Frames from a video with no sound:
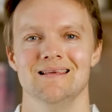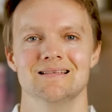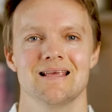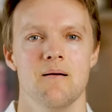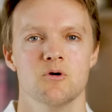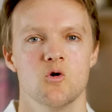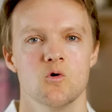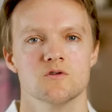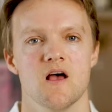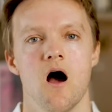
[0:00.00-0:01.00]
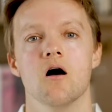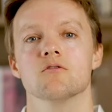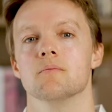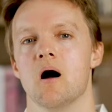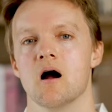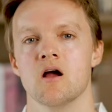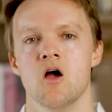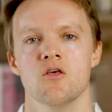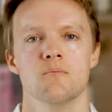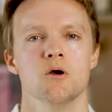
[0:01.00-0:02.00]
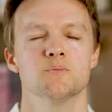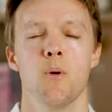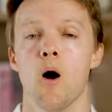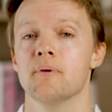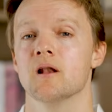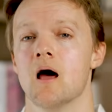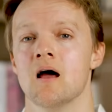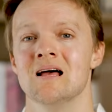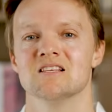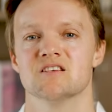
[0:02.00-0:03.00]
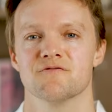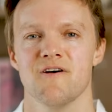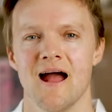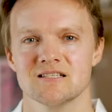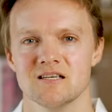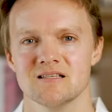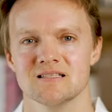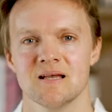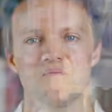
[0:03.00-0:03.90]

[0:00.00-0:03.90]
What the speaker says: these chemicals are among the most popular surfactants